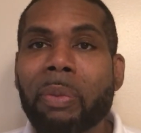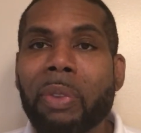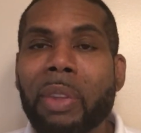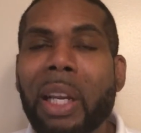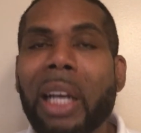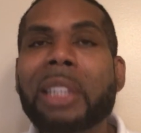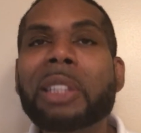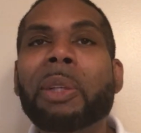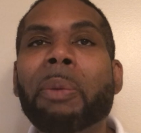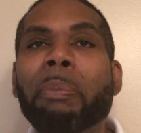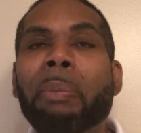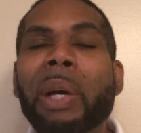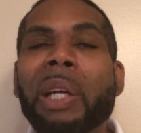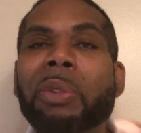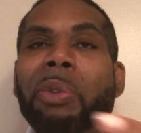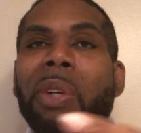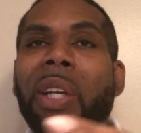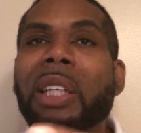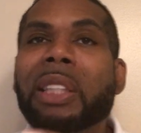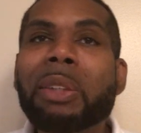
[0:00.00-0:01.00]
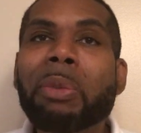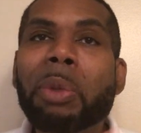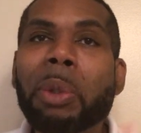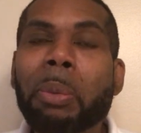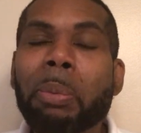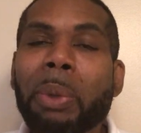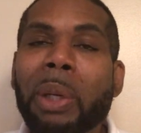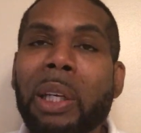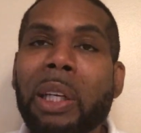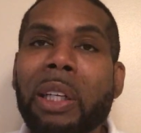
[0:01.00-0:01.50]
That's the best relationship to
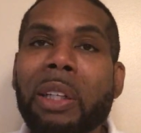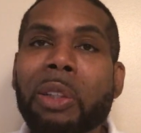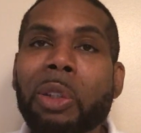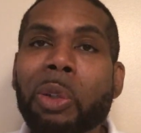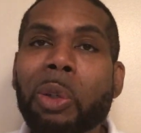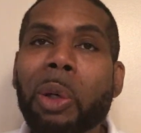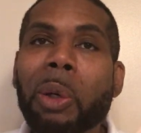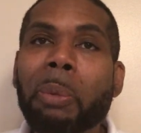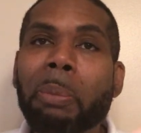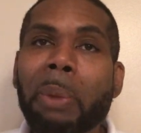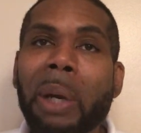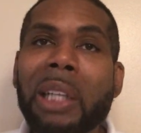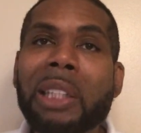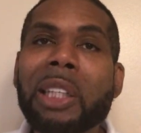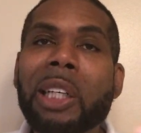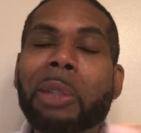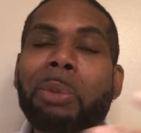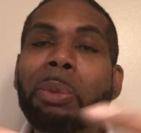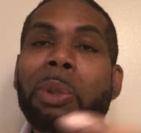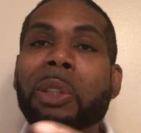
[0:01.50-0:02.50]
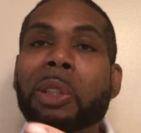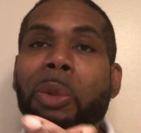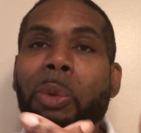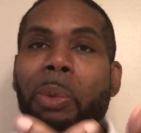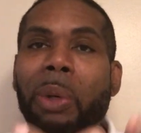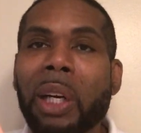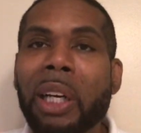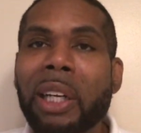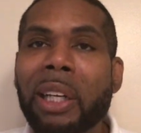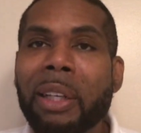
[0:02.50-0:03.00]
be in. You know the best husbands and
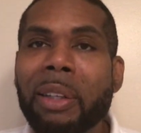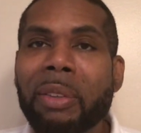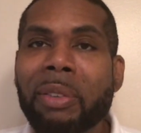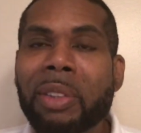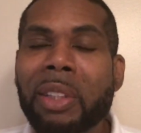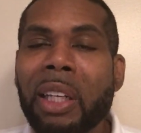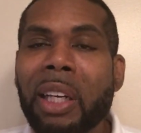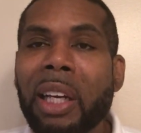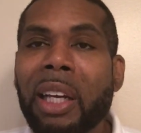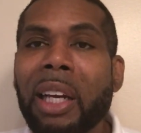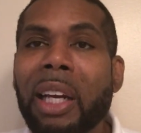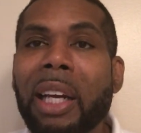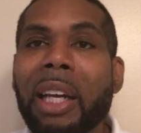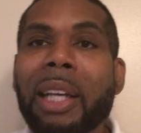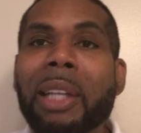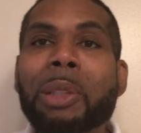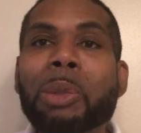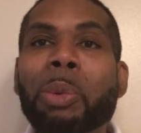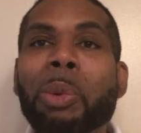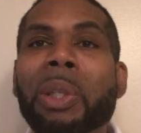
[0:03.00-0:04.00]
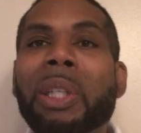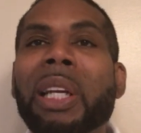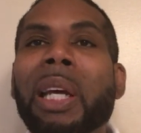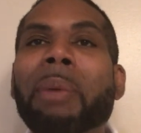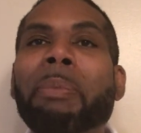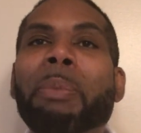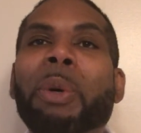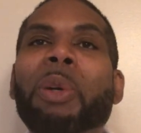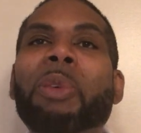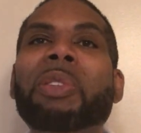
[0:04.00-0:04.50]
wives? It's when they
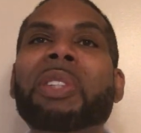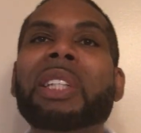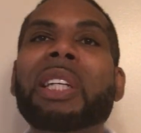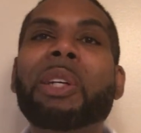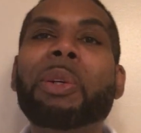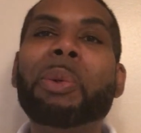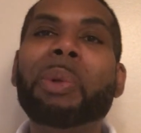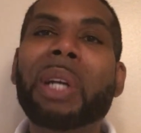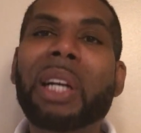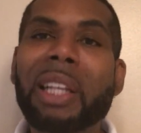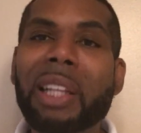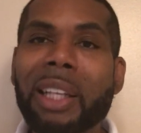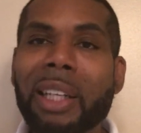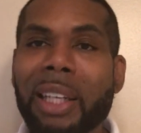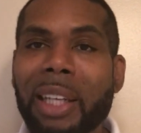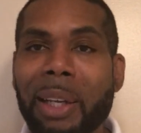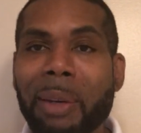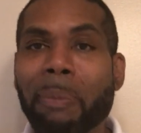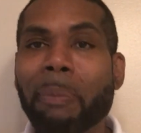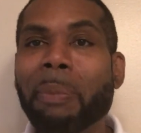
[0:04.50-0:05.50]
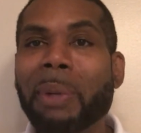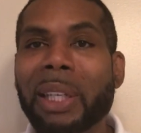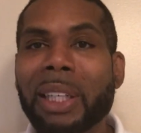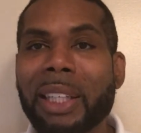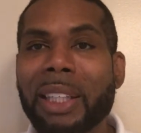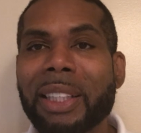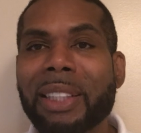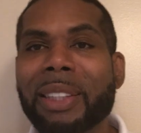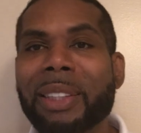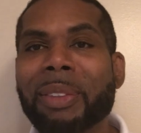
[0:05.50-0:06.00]
both see who the other can be.
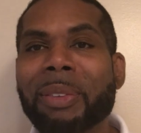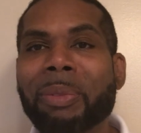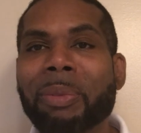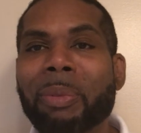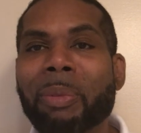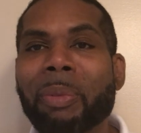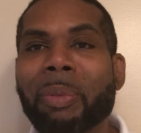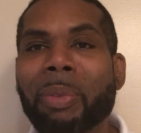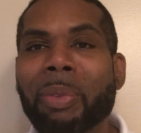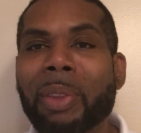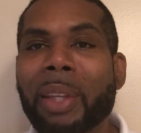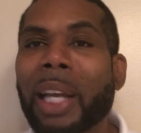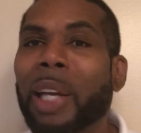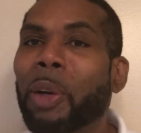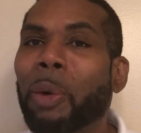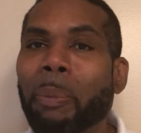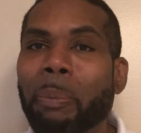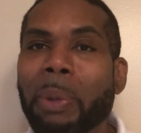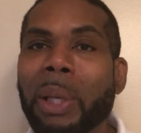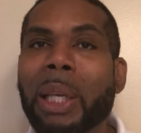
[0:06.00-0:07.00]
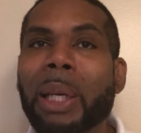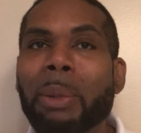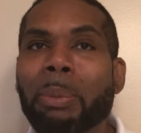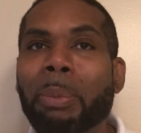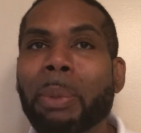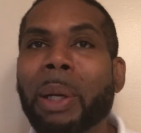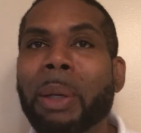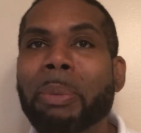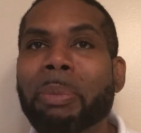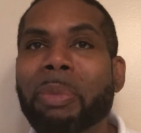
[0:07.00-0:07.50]
They don't beat them
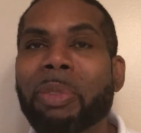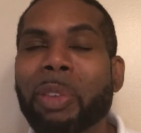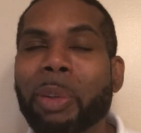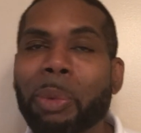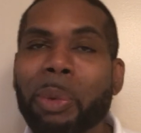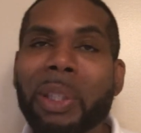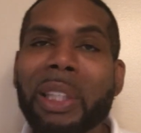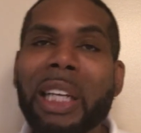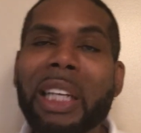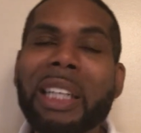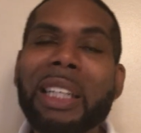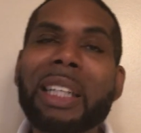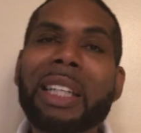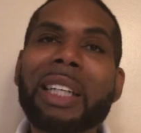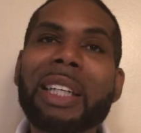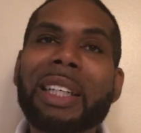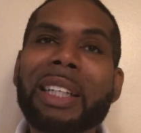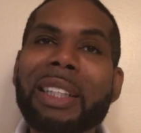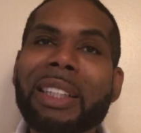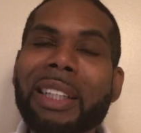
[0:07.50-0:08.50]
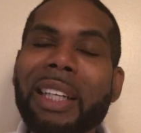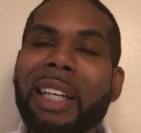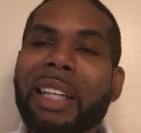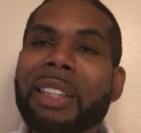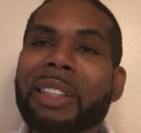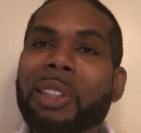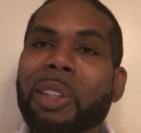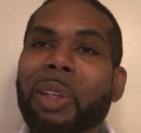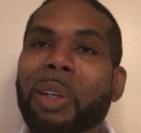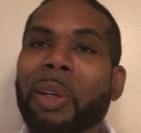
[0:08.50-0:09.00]
up for what they did
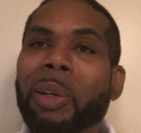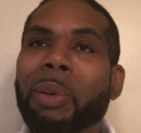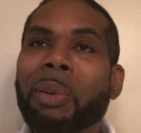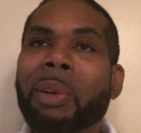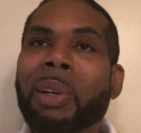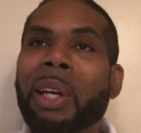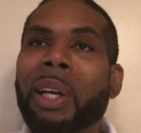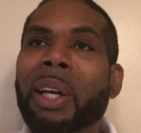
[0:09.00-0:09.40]
years ago.